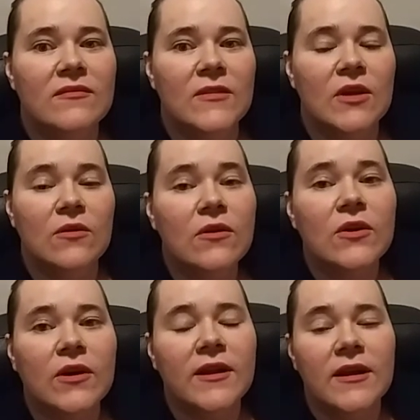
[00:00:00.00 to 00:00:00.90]
you know
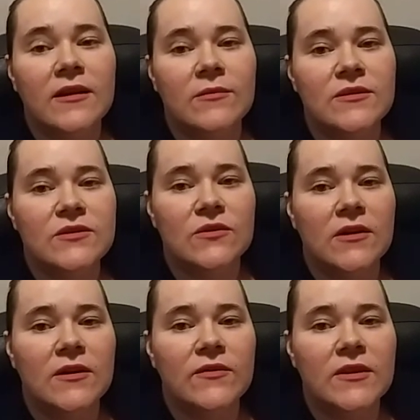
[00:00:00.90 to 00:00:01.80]
you're going to end up destroying
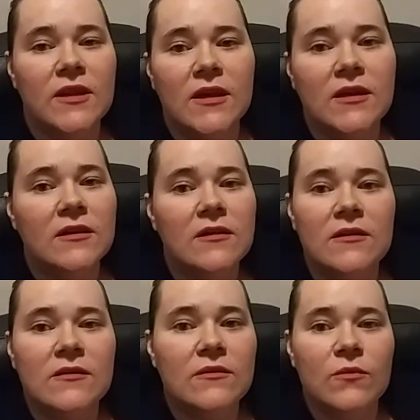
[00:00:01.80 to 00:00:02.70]
everything.
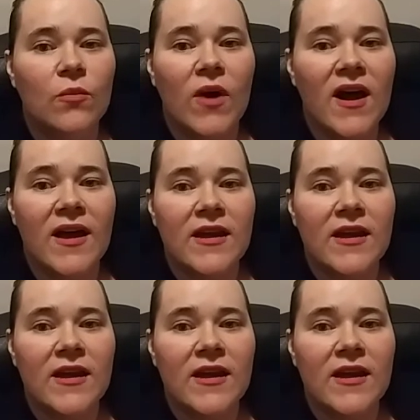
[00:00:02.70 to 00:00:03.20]
Why?